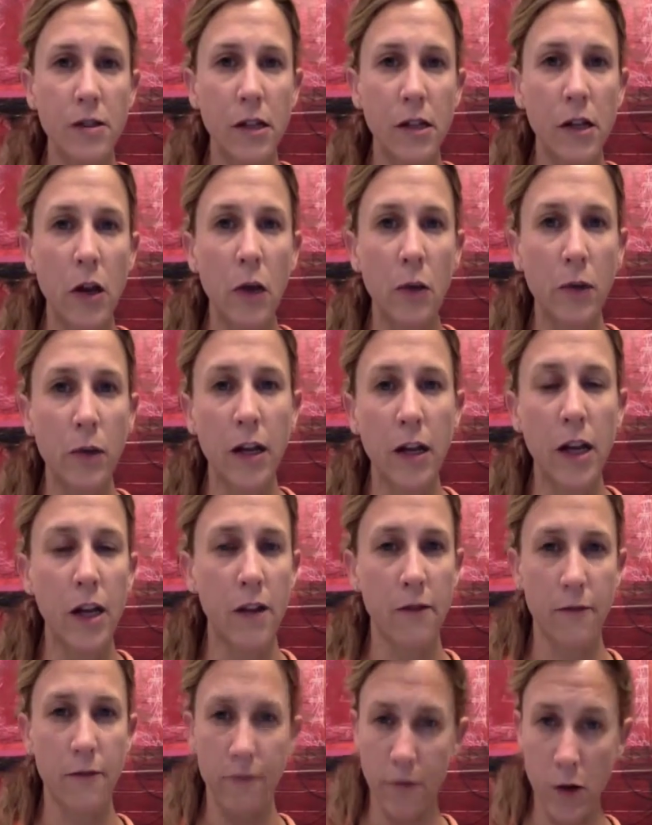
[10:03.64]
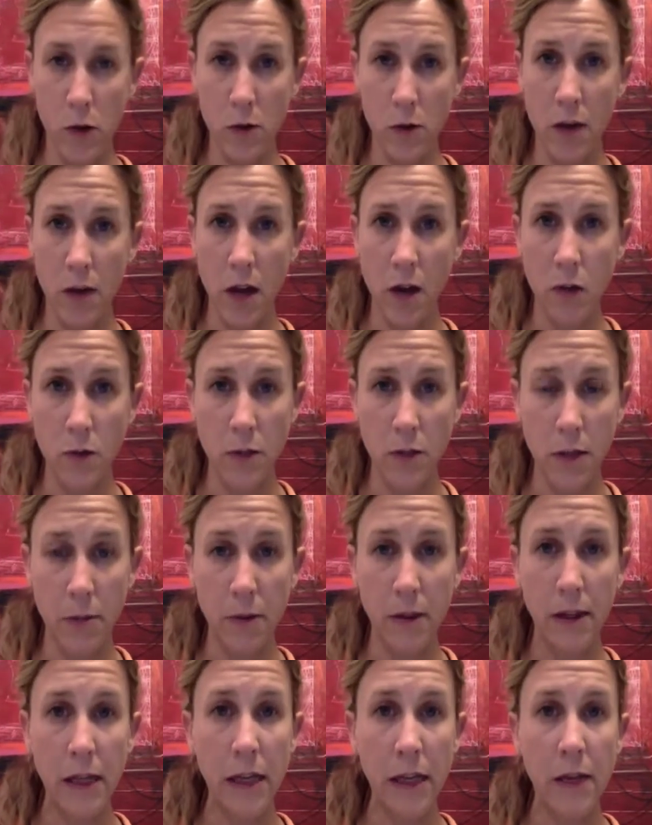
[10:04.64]
eating foods that I don't
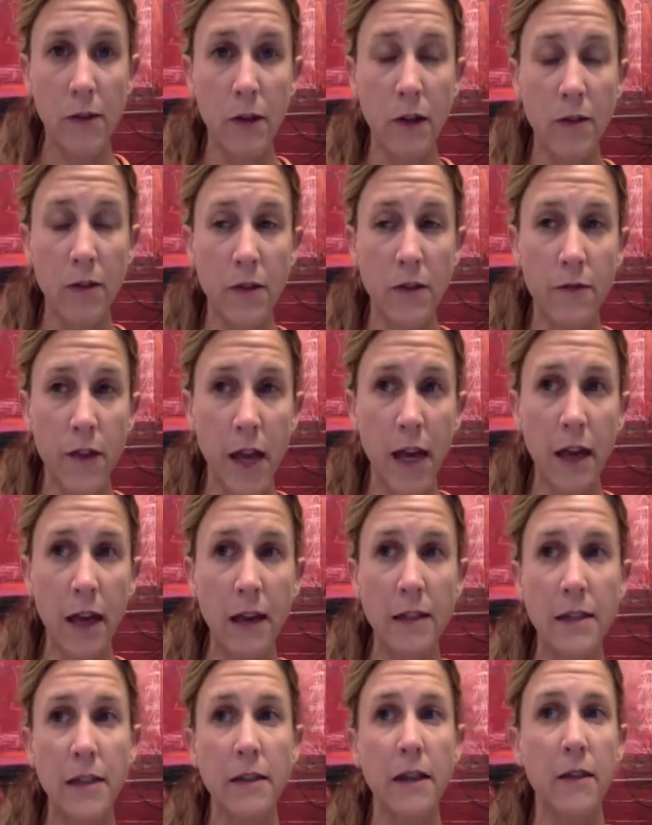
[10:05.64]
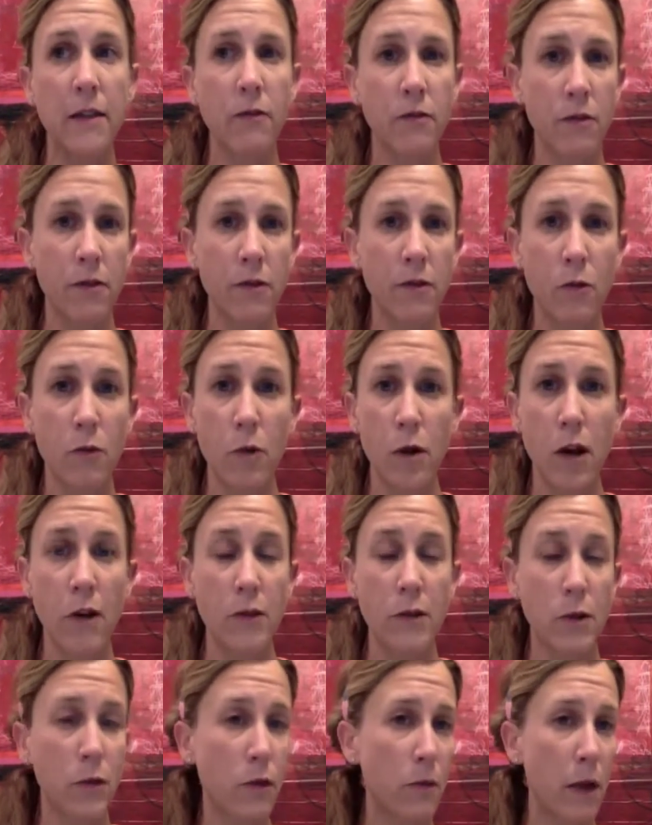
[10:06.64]
typically eat when I was in Vegas, and then when I
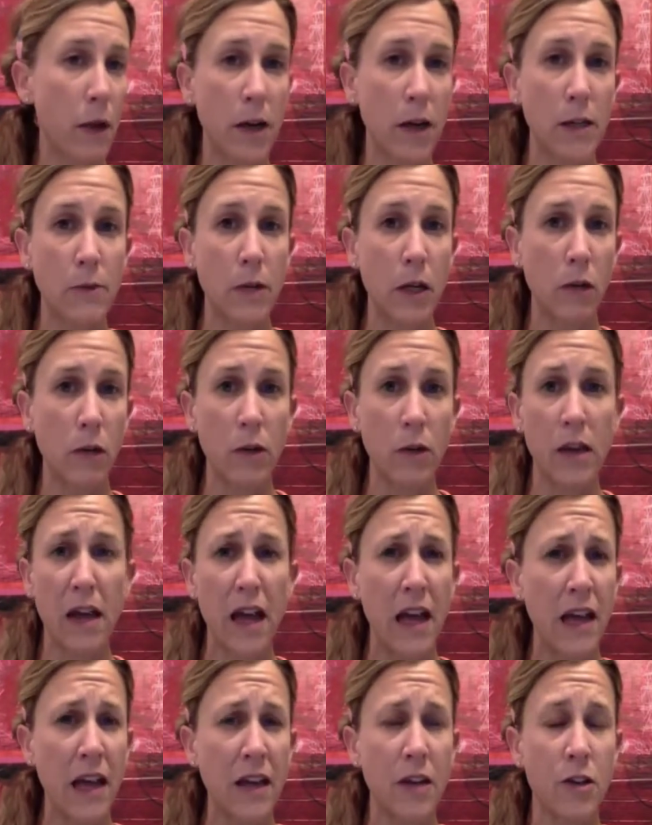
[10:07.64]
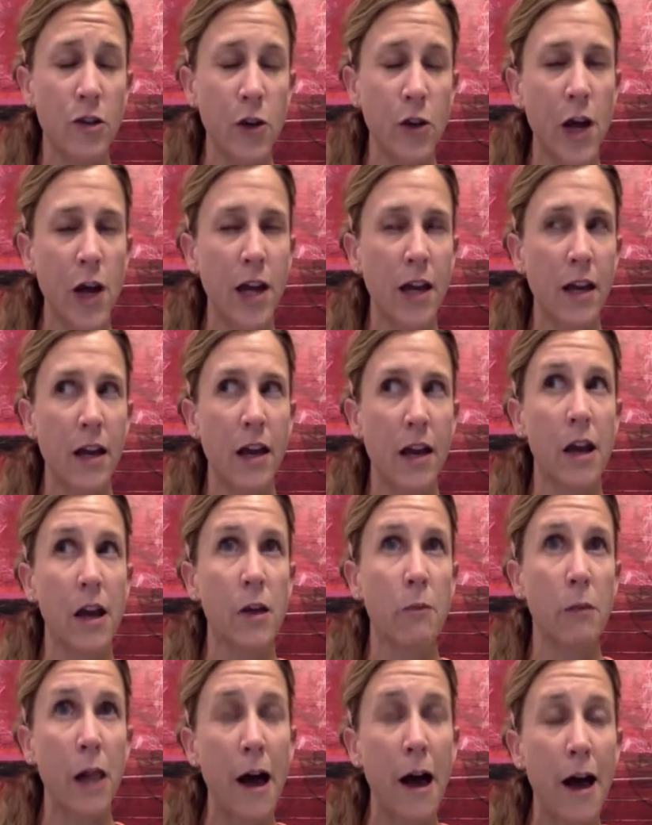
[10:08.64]
was with my husband, we ate and drank and had
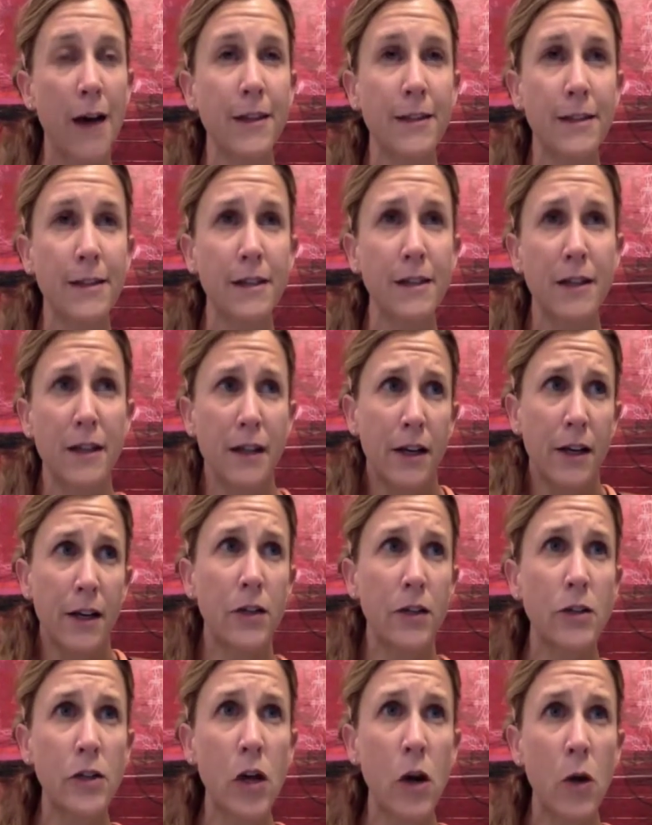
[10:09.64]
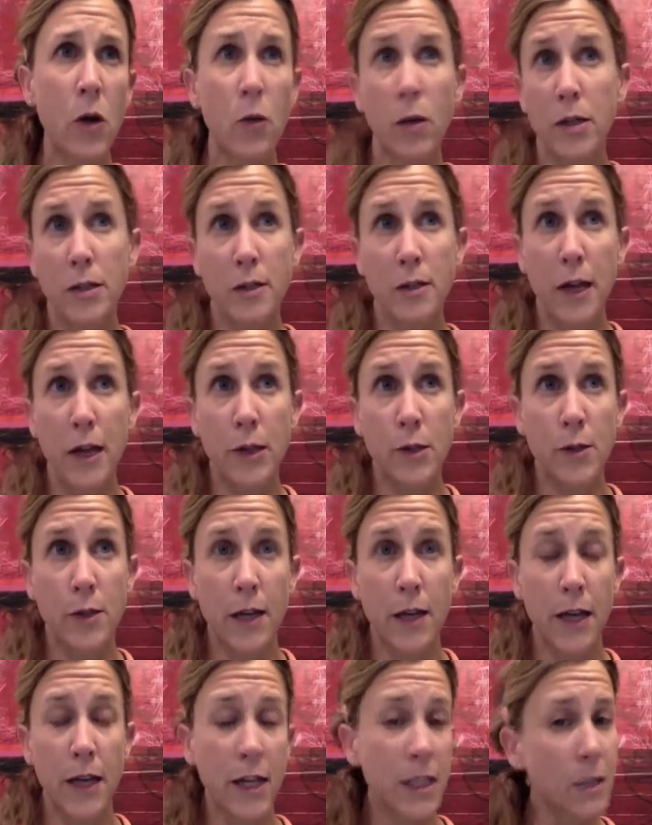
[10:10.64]
a blast. So we still
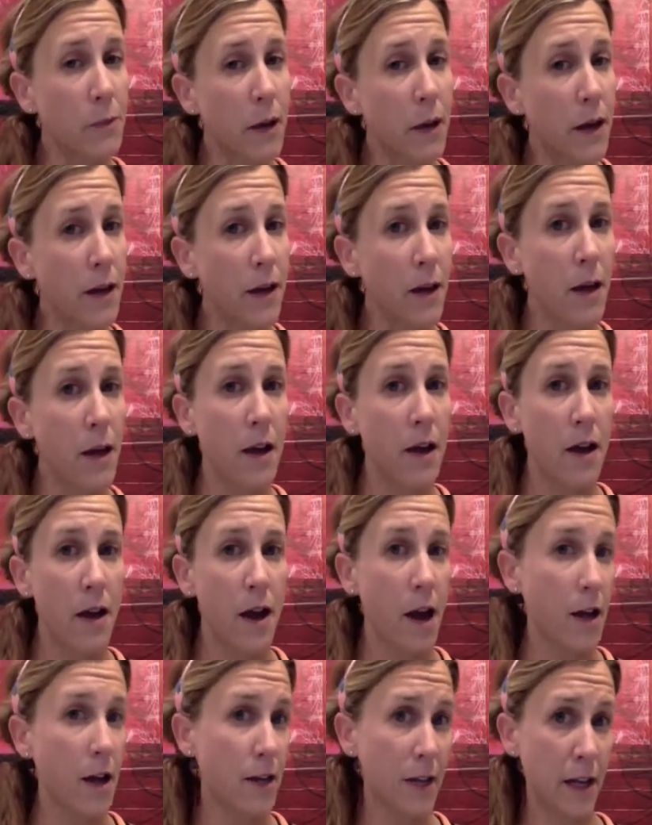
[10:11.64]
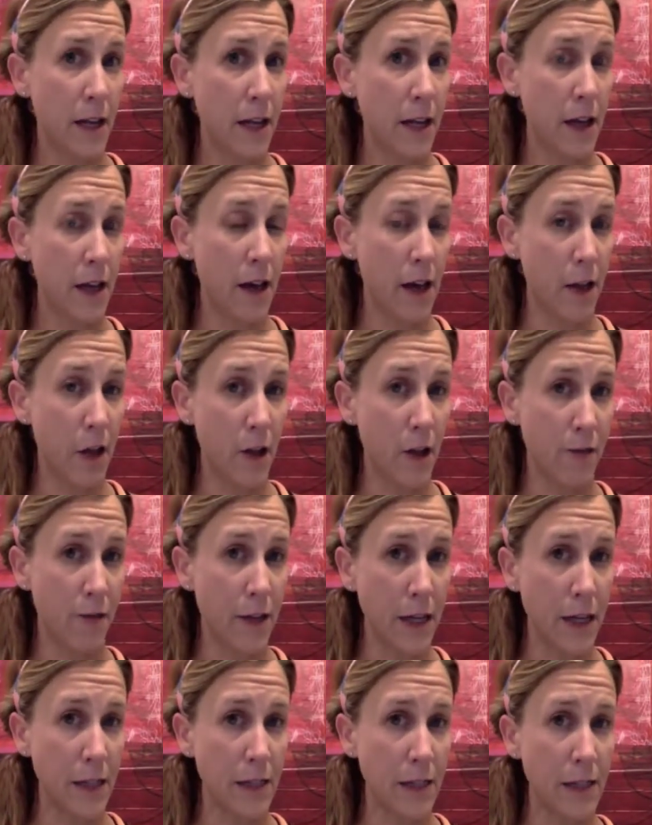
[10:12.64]
exercised, but I did eat a lot of
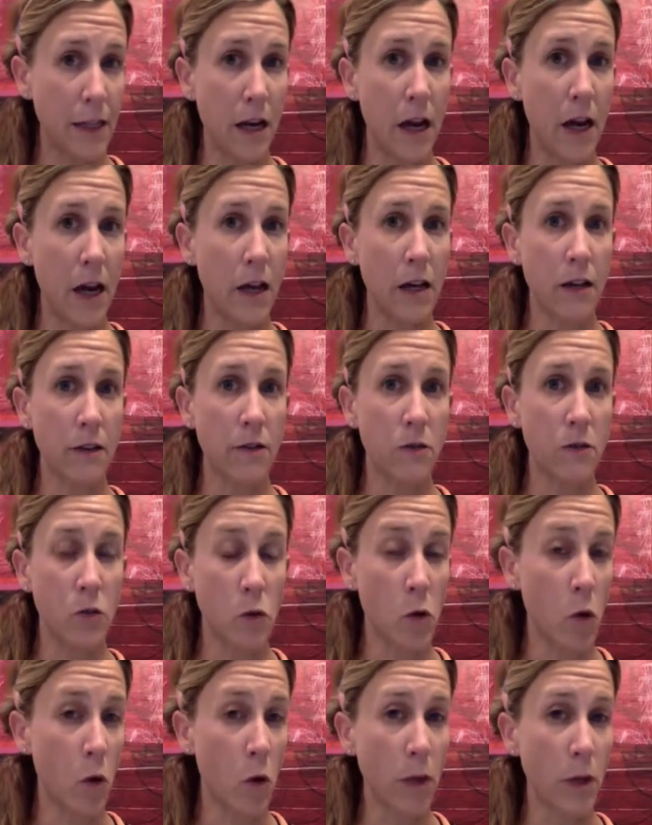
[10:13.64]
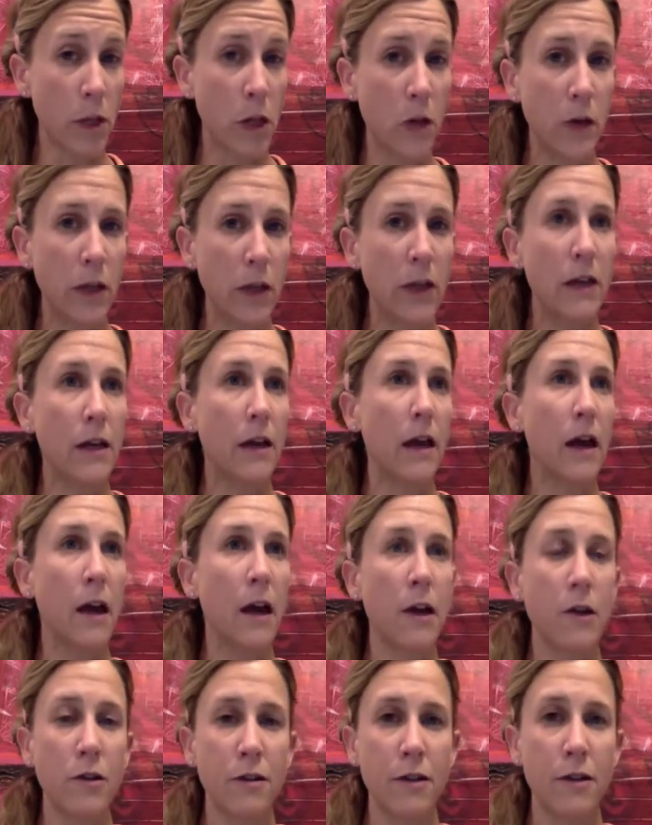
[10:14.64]
things that I normally don't eat,
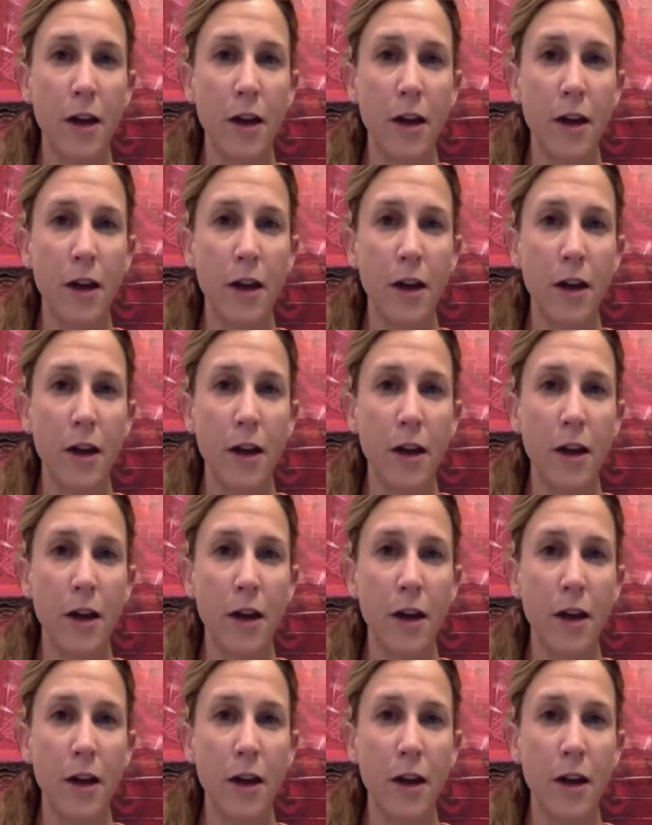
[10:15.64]
and